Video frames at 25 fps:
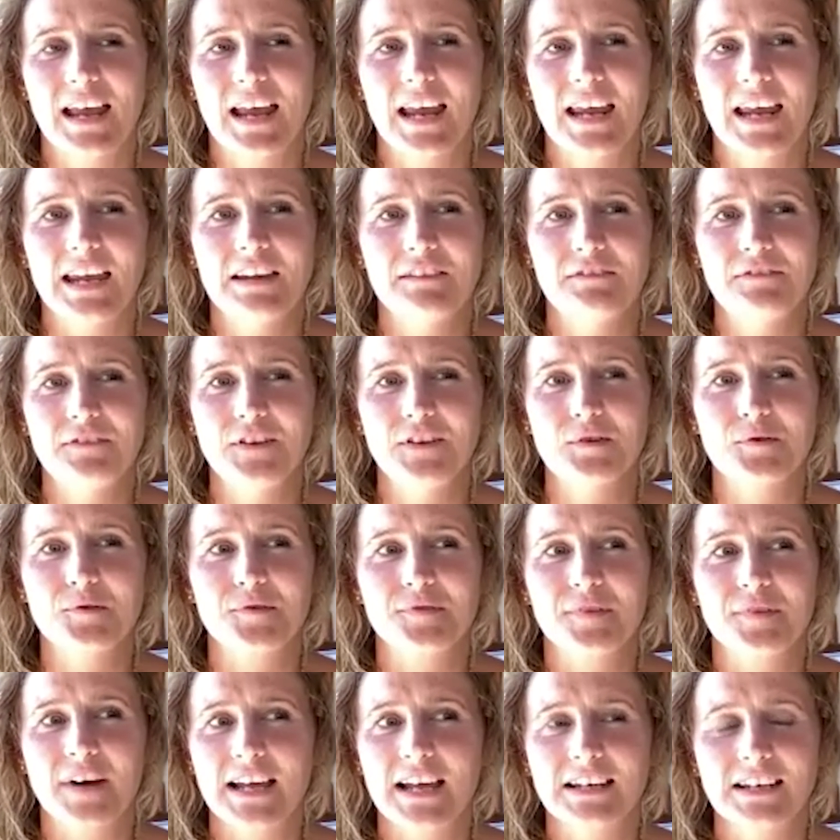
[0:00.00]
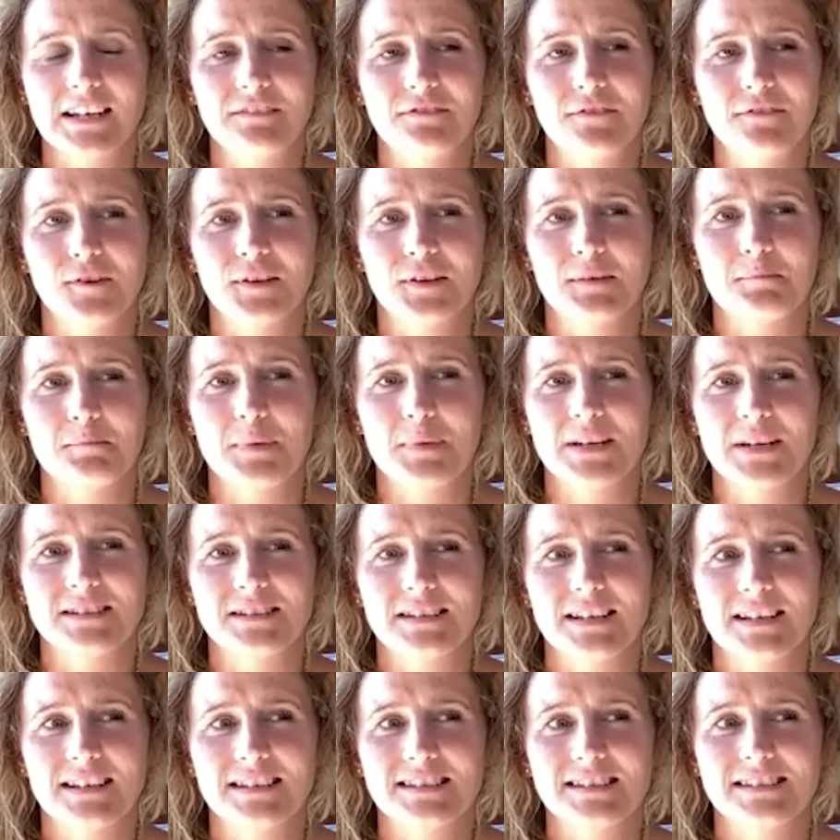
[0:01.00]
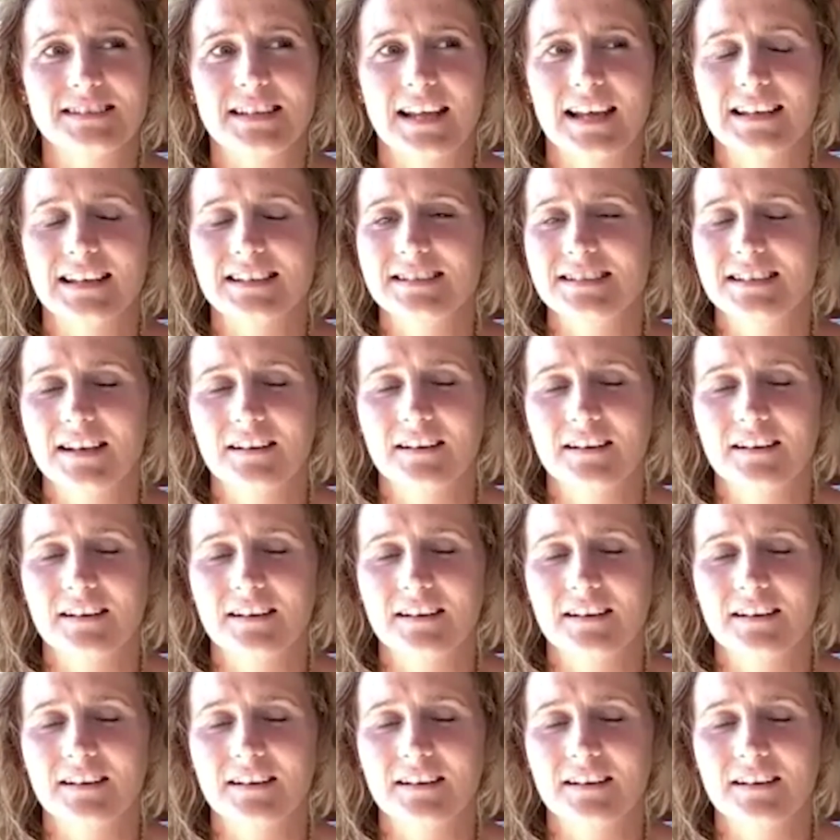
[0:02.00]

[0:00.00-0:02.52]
if you're ready for the business that